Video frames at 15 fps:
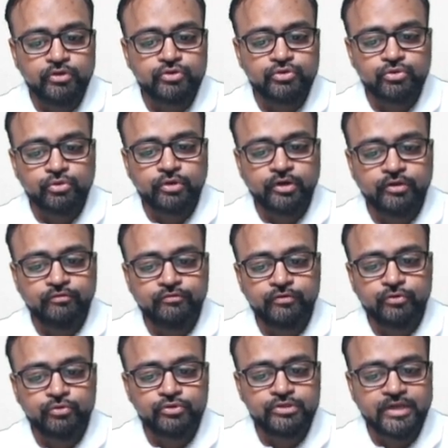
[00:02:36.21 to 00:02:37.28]
So
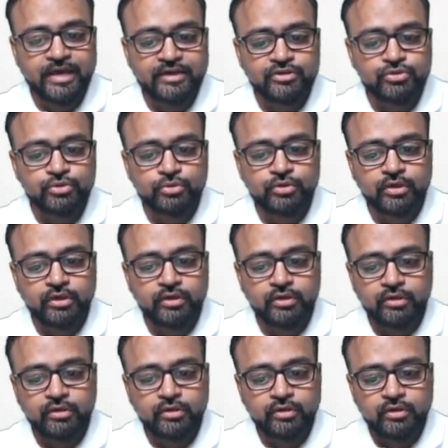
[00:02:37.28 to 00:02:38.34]
diffuse axonal
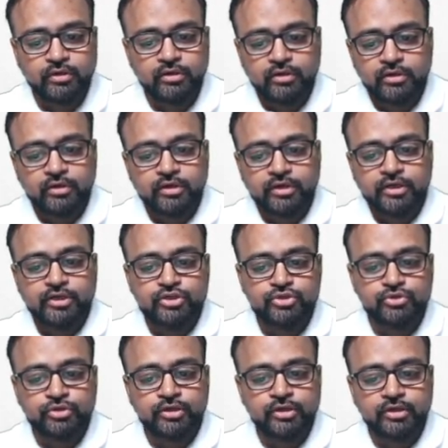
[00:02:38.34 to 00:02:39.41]

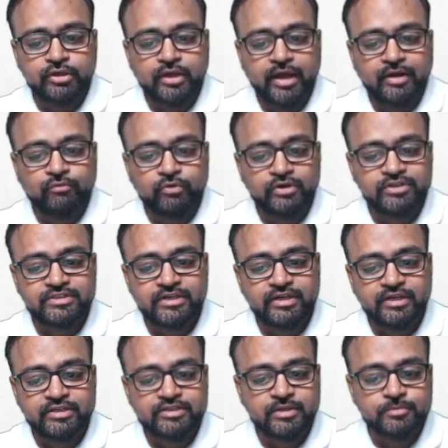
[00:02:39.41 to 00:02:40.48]
injury, and what is that
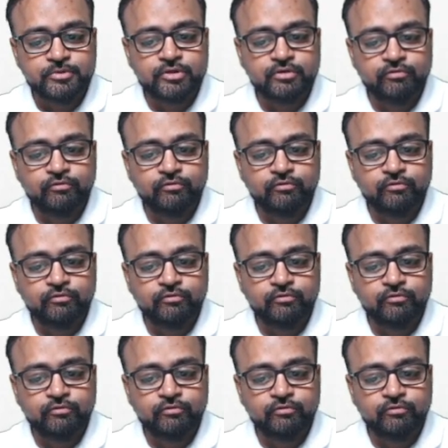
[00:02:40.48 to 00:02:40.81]
exception?